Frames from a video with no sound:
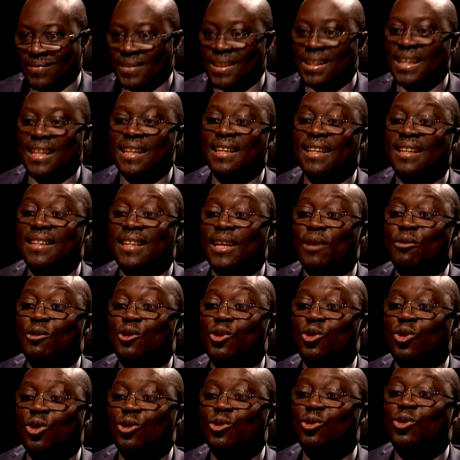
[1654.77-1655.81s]
they
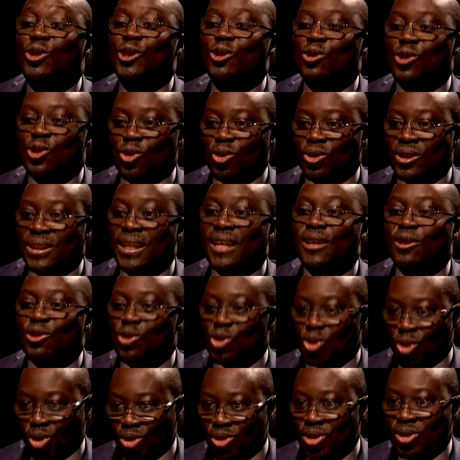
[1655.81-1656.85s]
resort to insult and
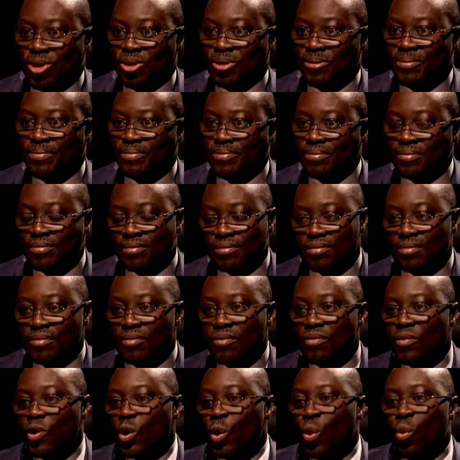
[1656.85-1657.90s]
insult you.
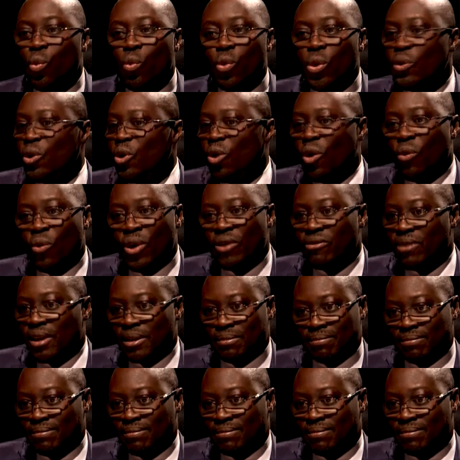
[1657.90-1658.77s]
We will not waver.